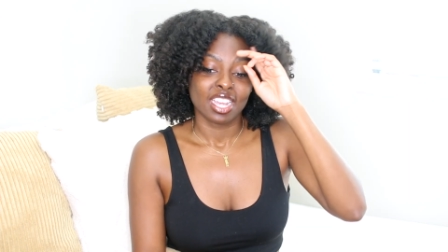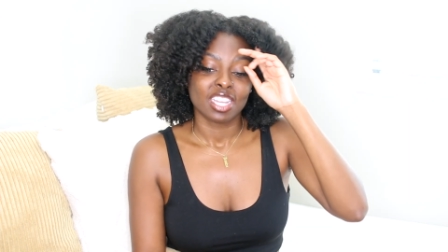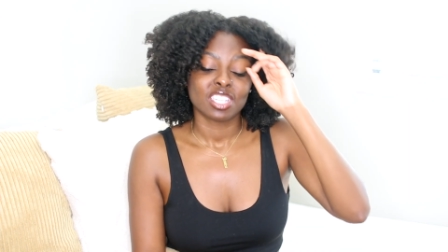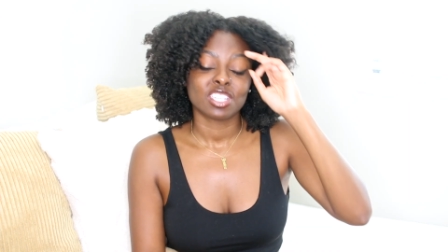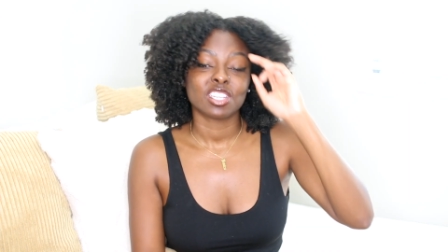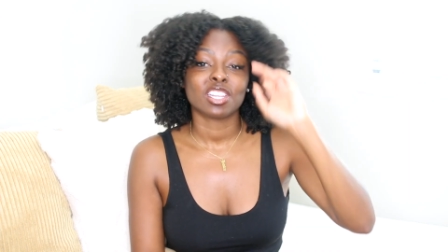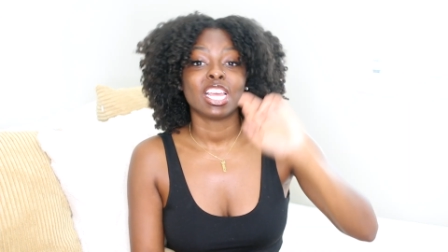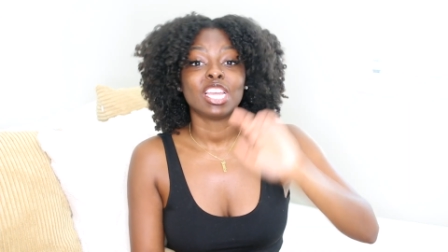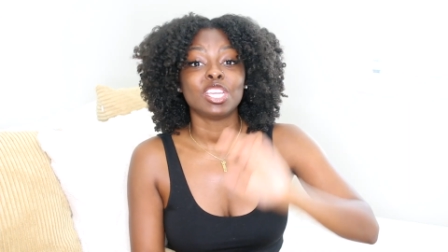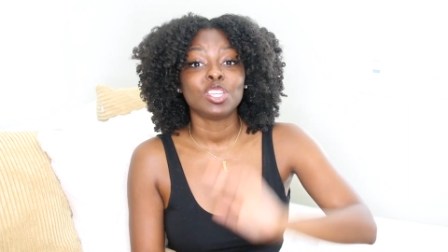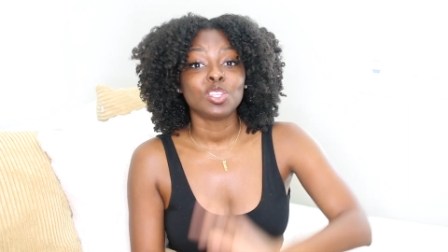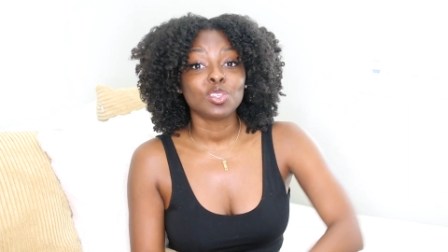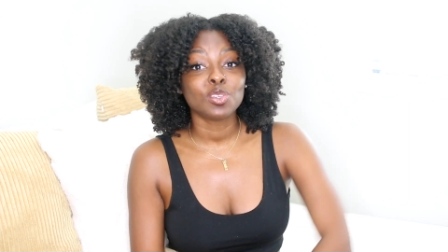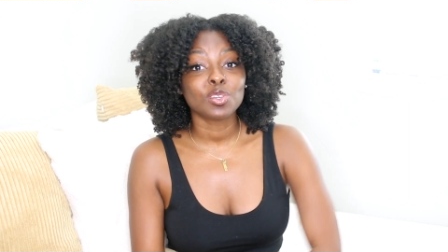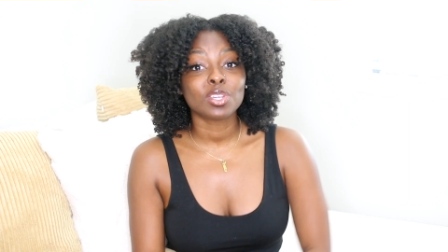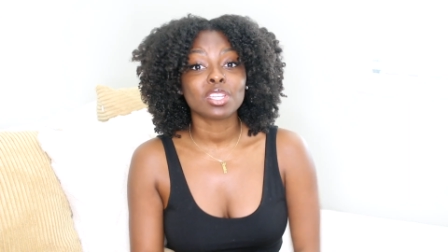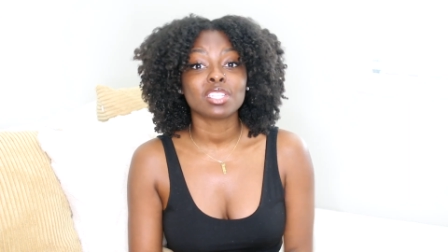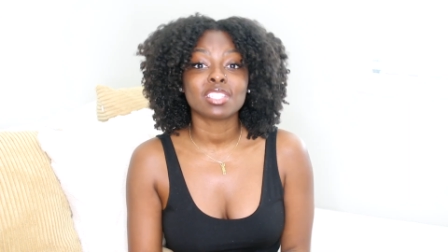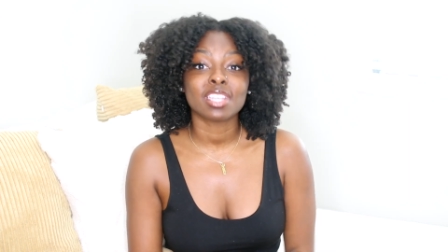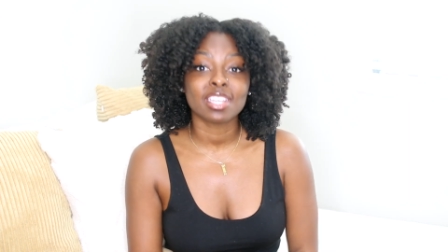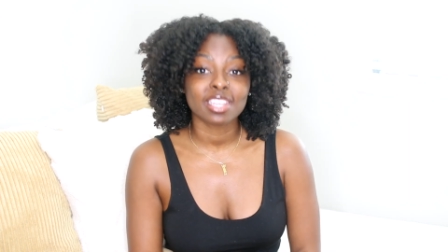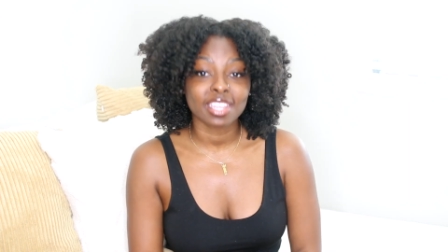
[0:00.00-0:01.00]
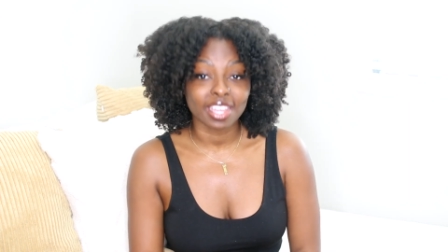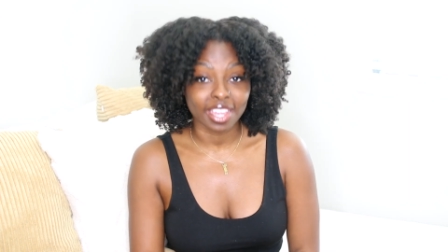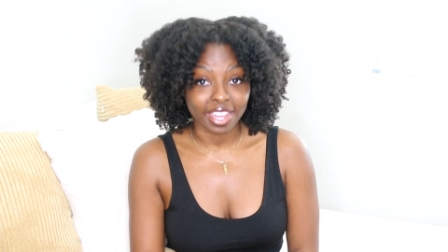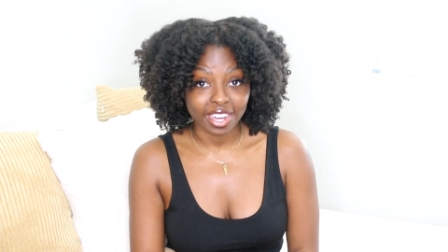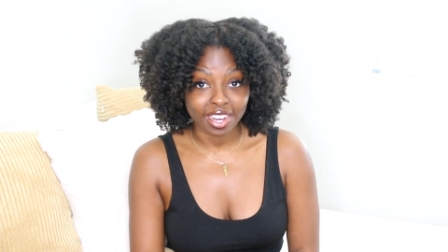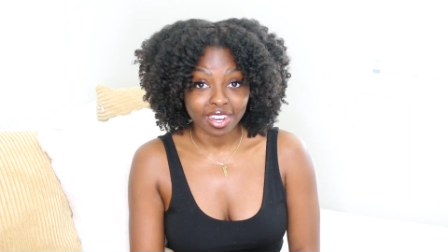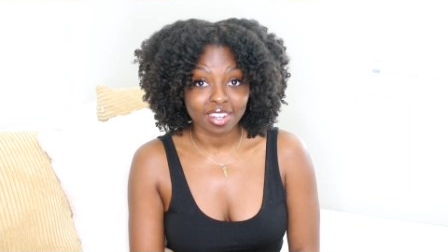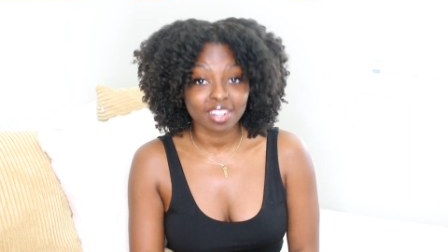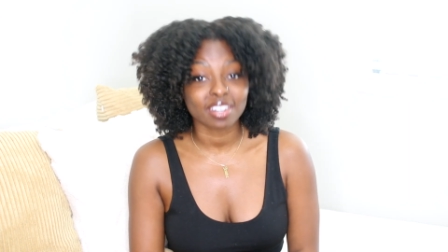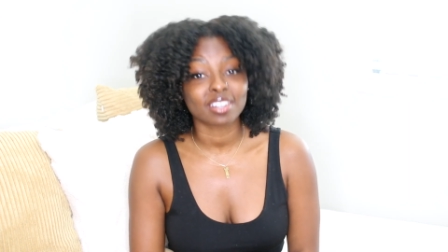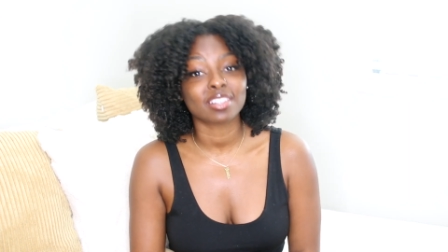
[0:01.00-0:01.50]
so that you can take
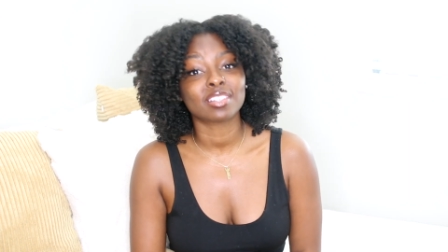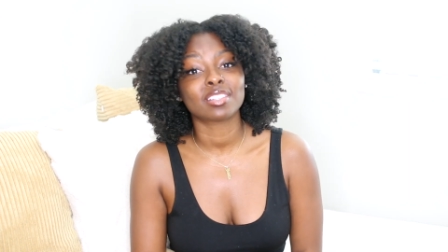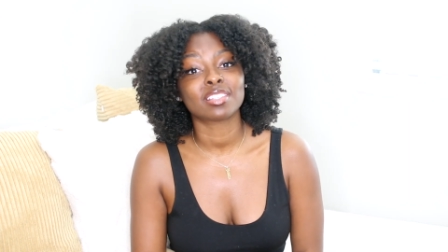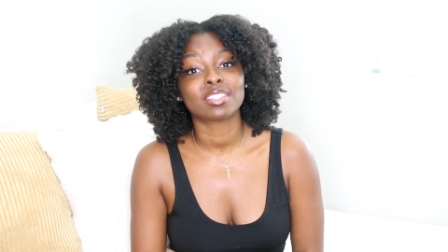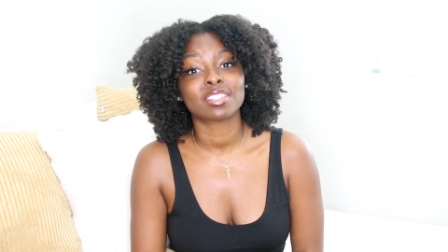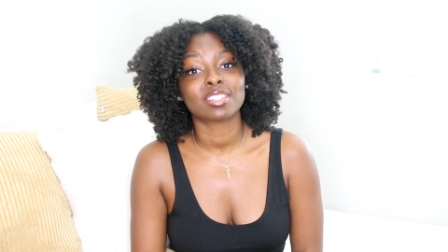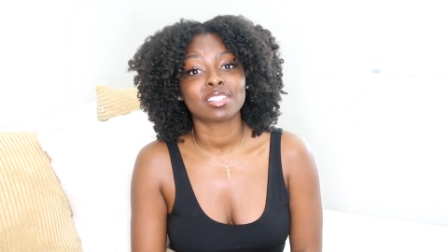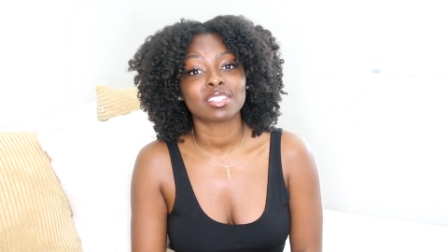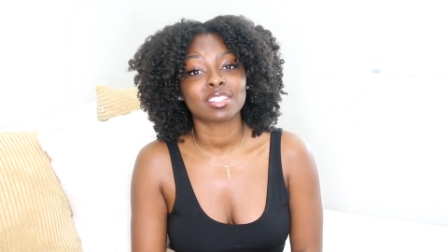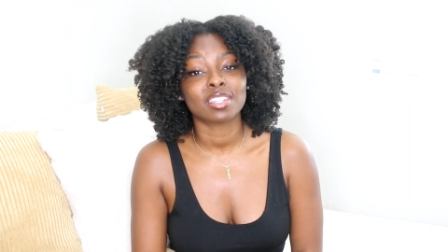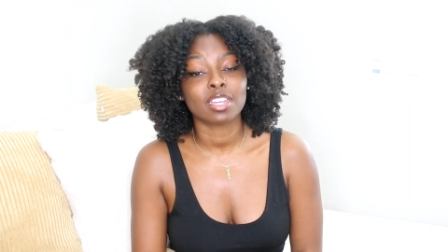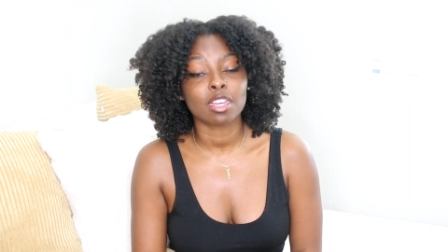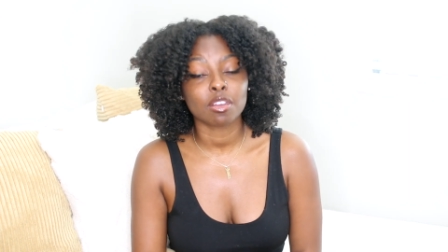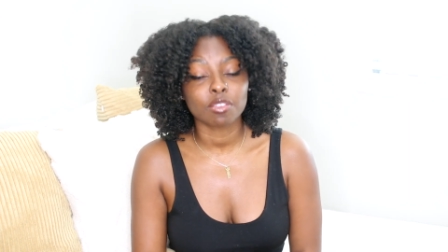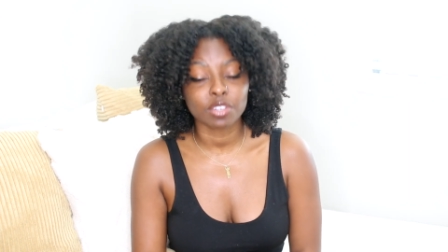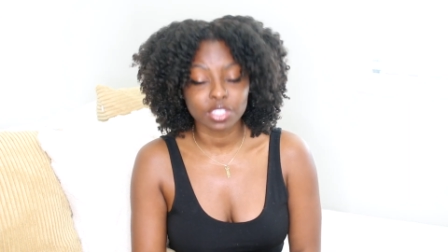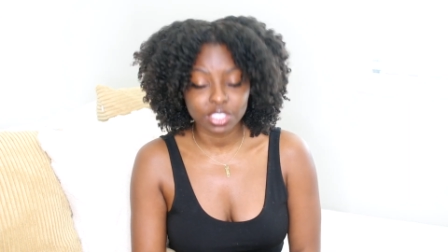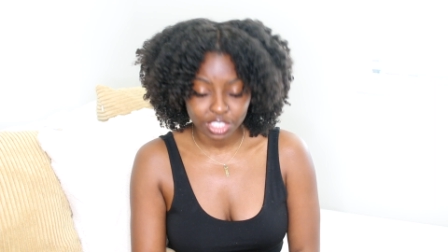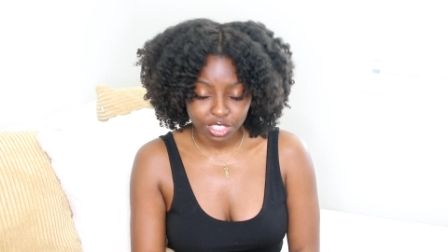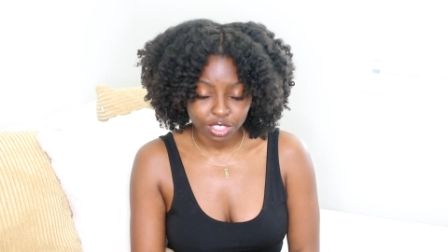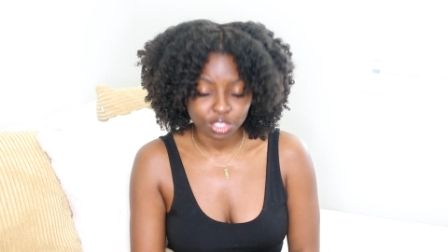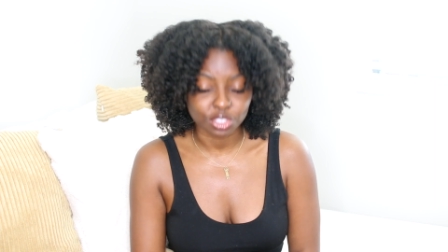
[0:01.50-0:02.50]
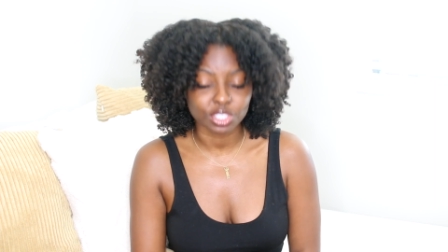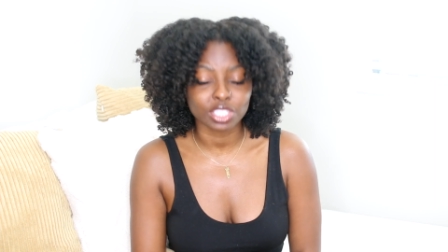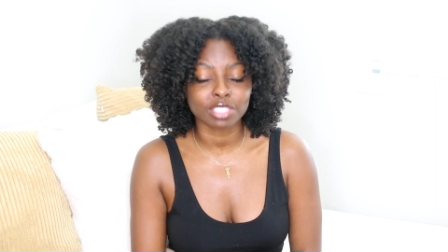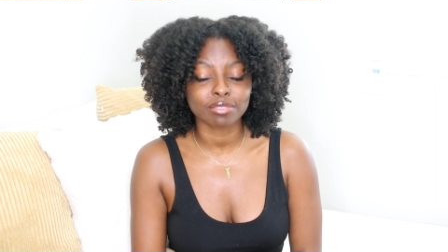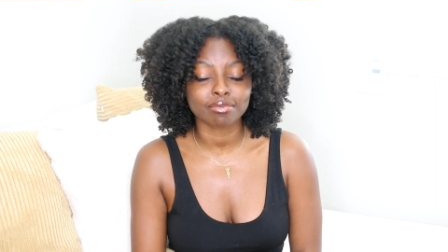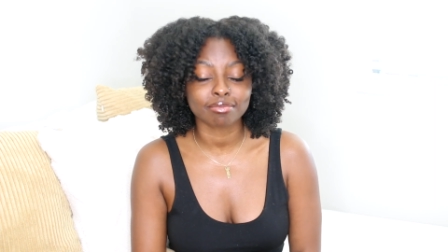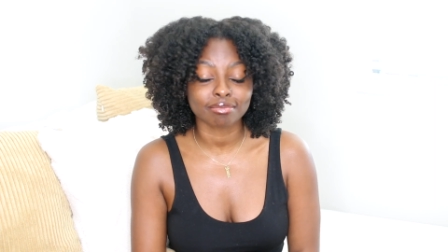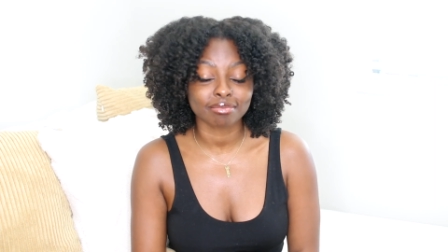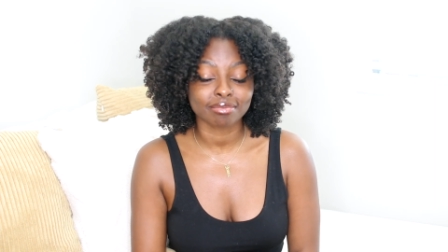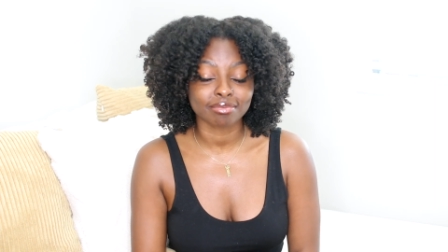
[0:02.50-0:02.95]
care of your children.